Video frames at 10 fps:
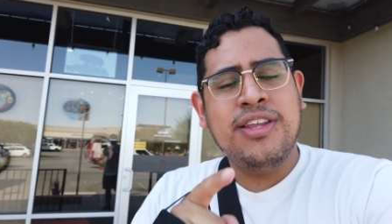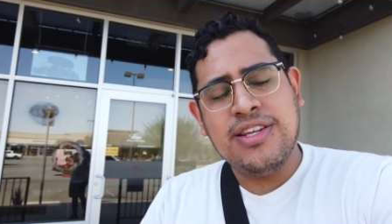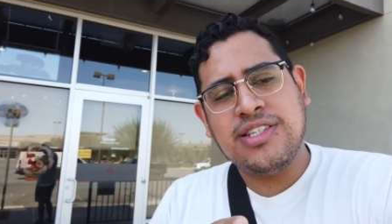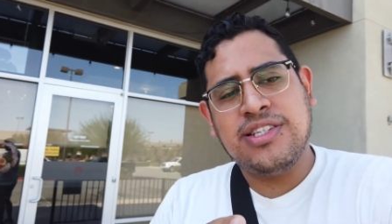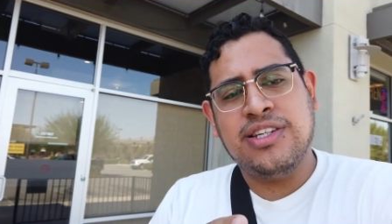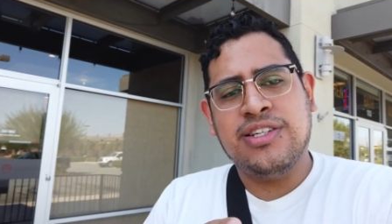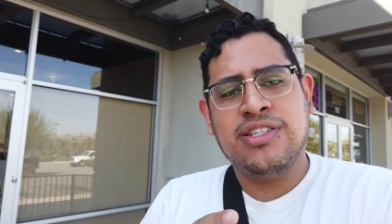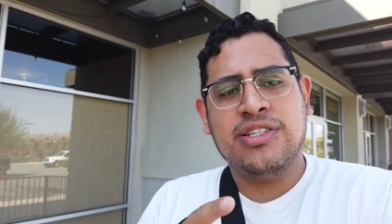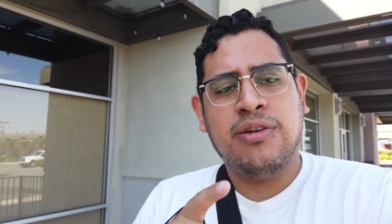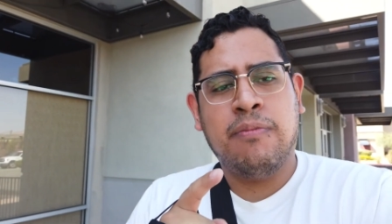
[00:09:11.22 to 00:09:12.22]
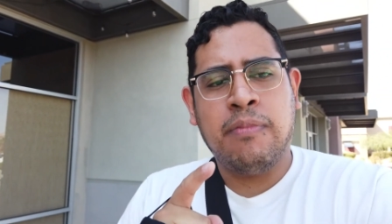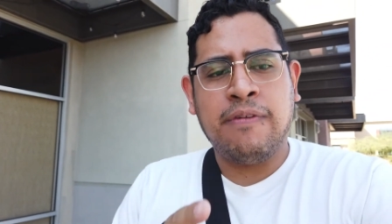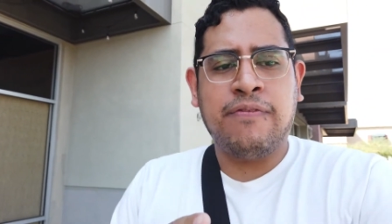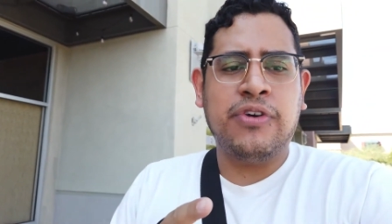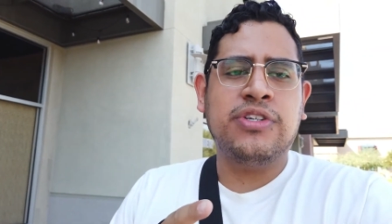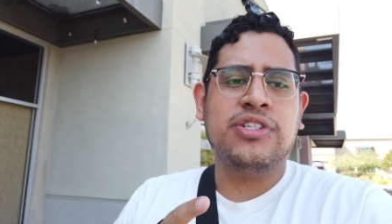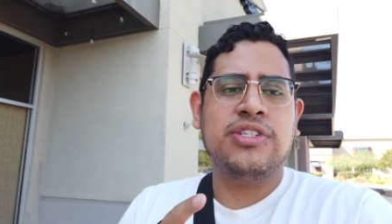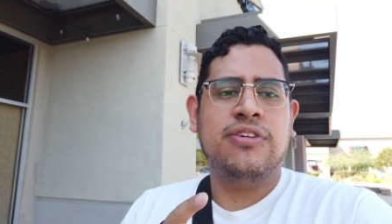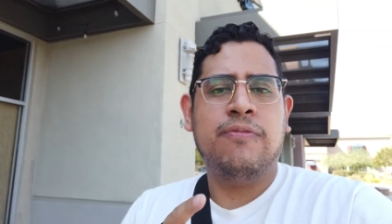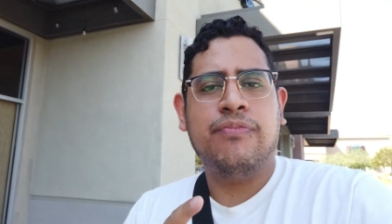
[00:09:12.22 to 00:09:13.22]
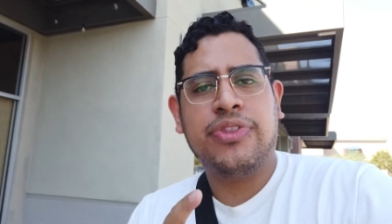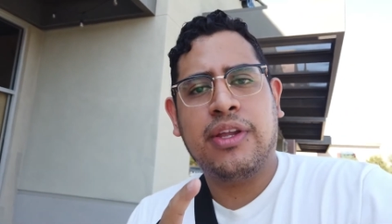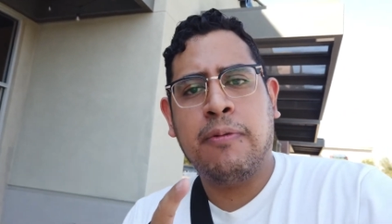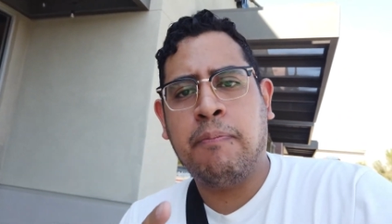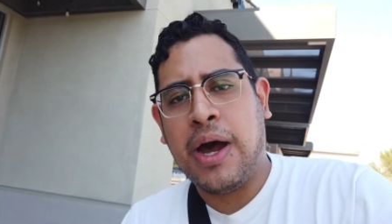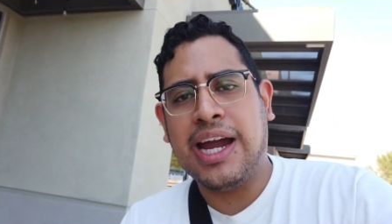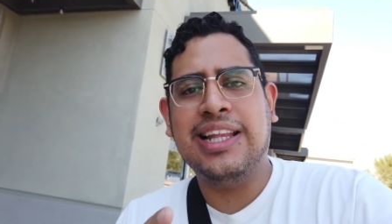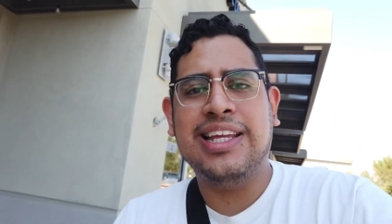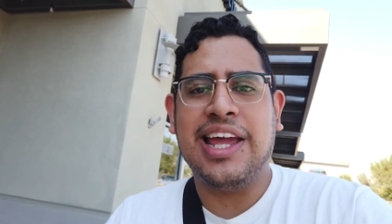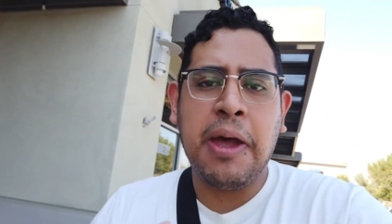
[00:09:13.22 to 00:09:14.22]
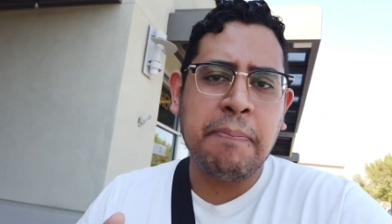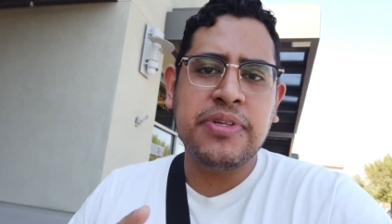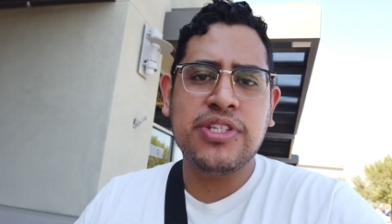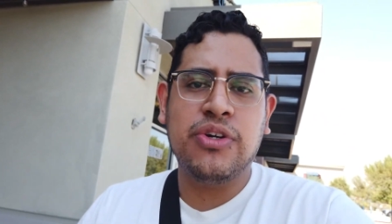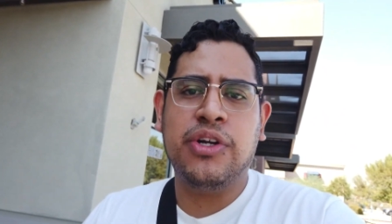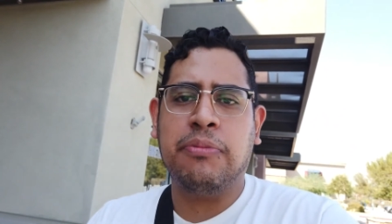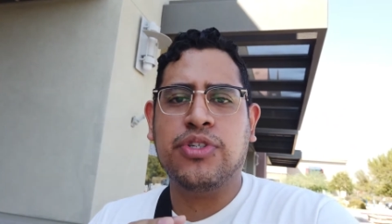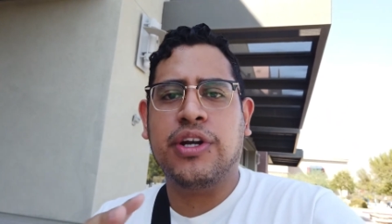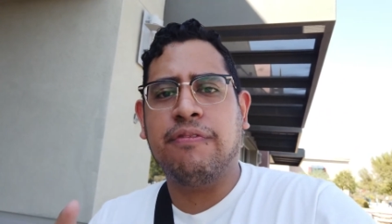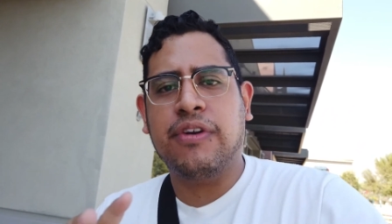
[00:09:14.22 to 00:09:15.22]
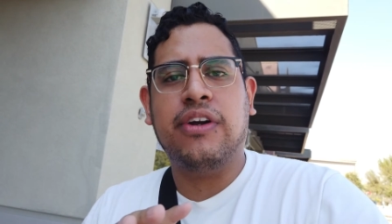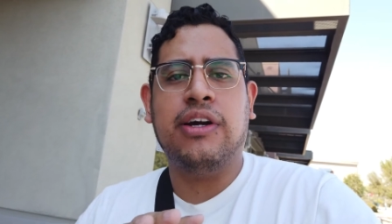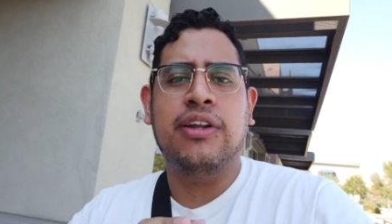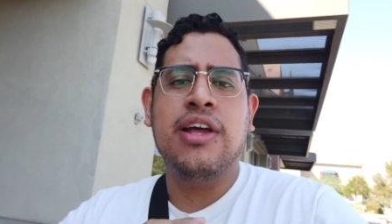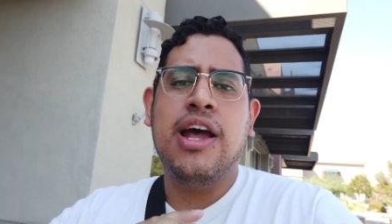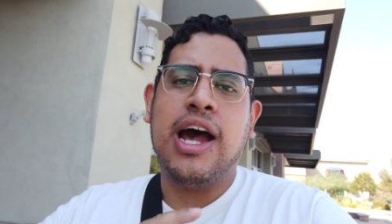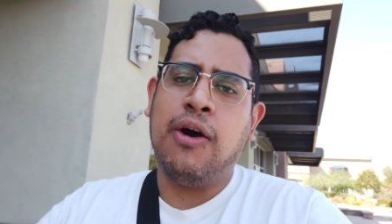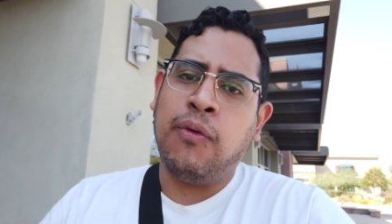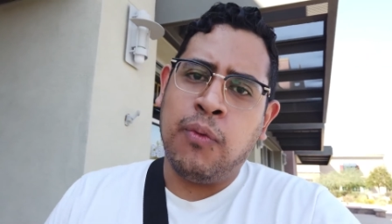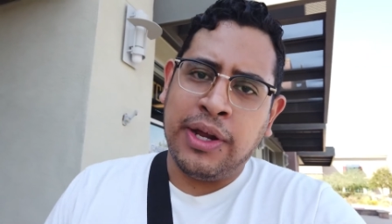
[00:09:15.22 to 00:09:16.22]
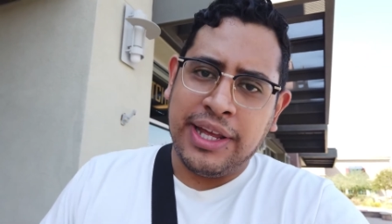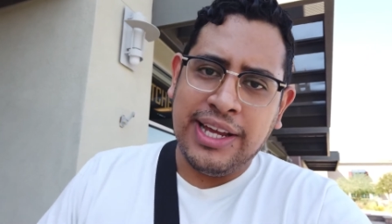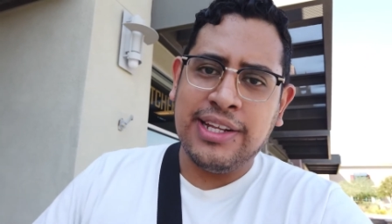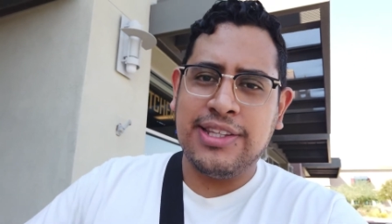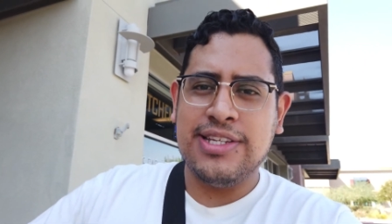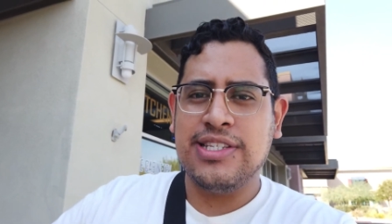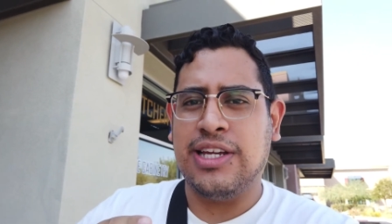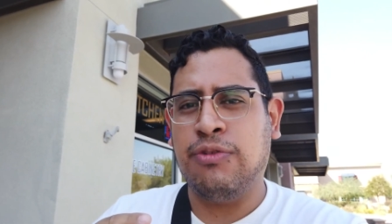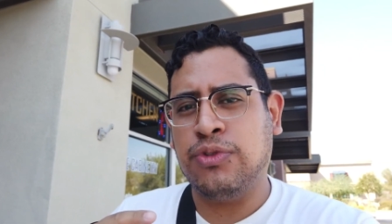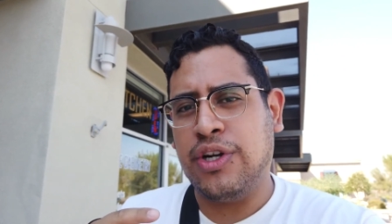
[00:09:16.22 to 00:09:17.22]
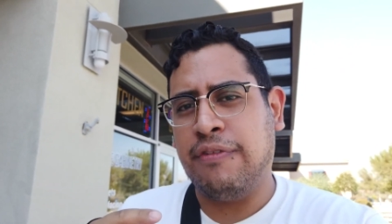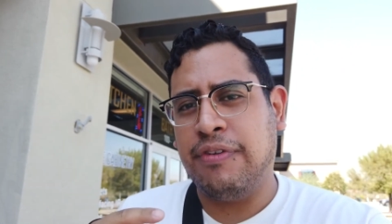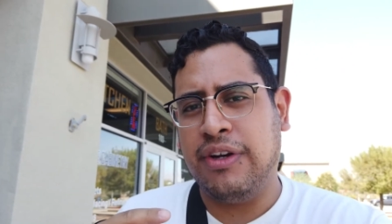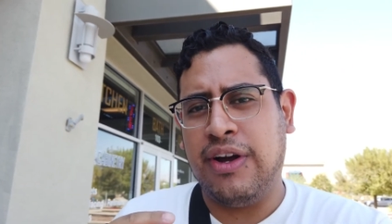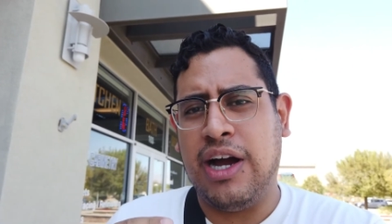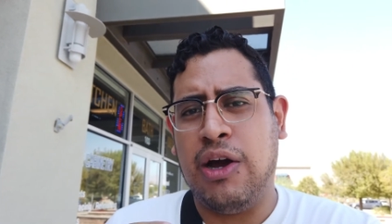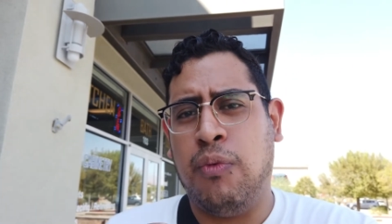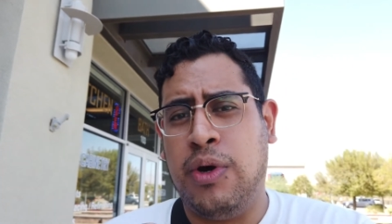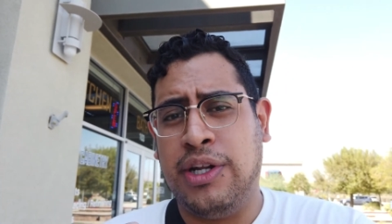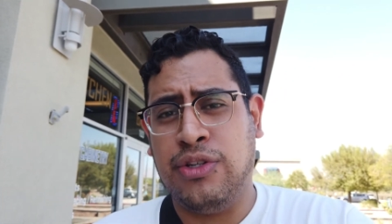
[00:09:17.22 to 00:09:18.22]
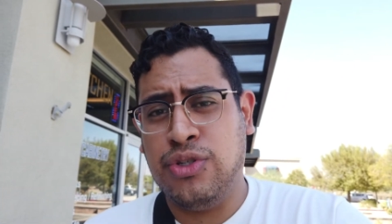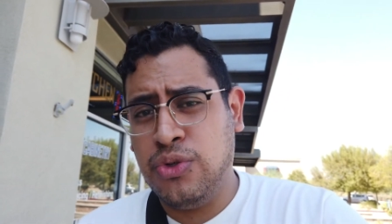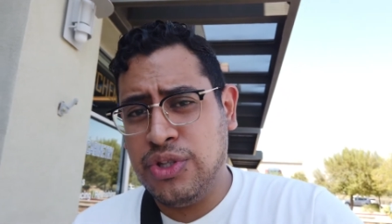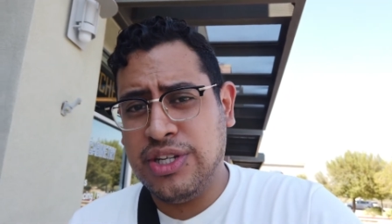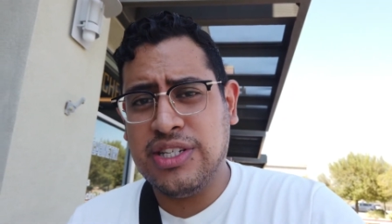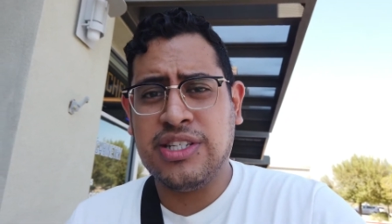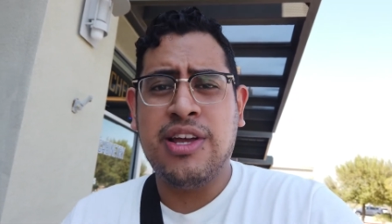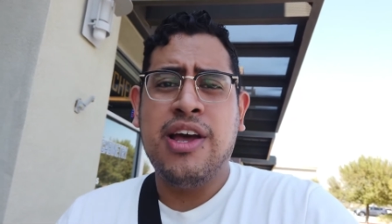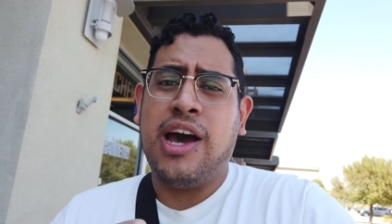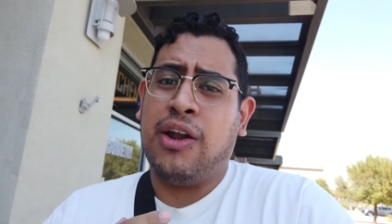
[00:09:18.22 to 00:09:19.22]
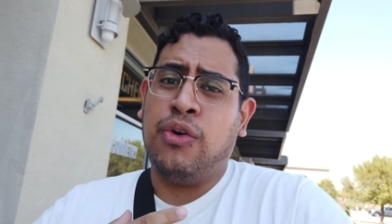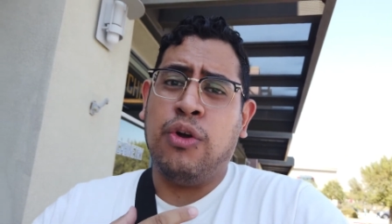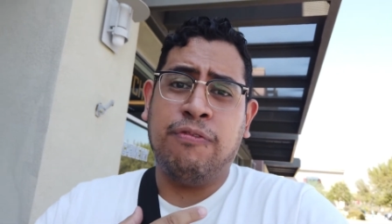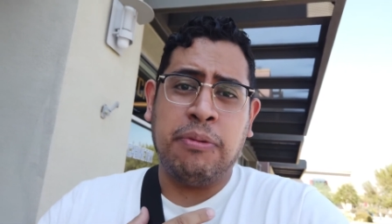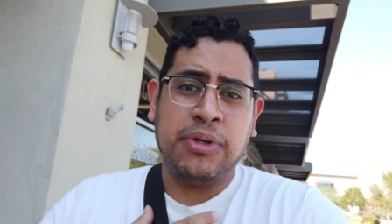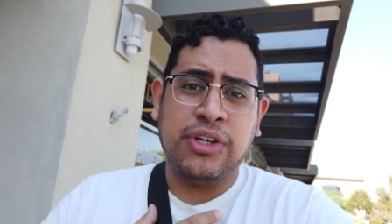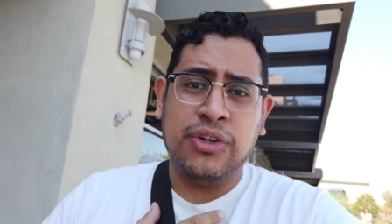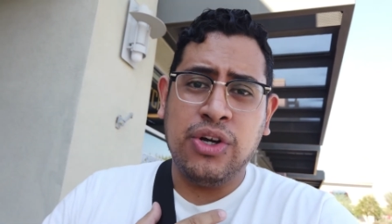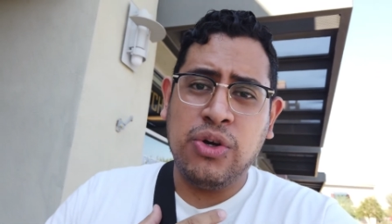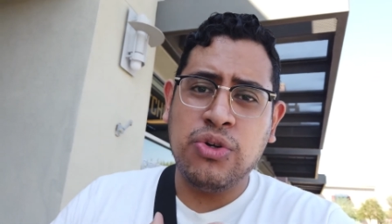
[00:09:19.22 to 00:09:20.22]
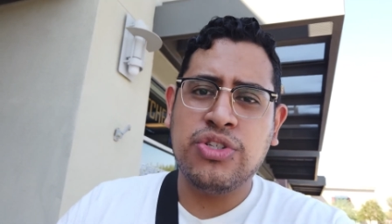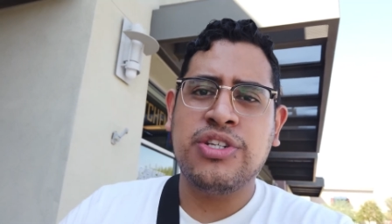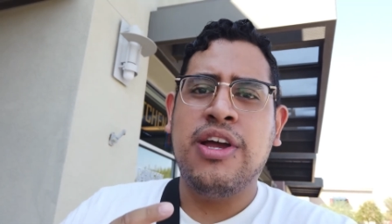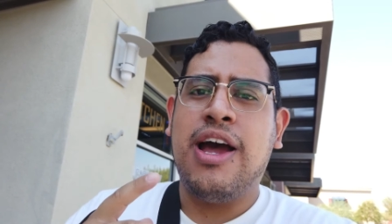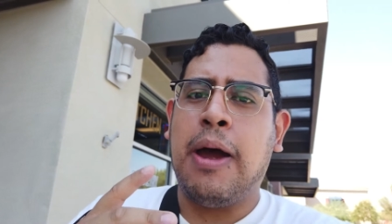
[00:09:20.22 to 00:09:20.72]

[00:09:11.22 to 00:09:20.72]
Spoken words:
This is my first pilot episode. I'm trying to figure out how I want to edit this. I'm trying to figure out how I want to do this. I don't know if I'm a good host.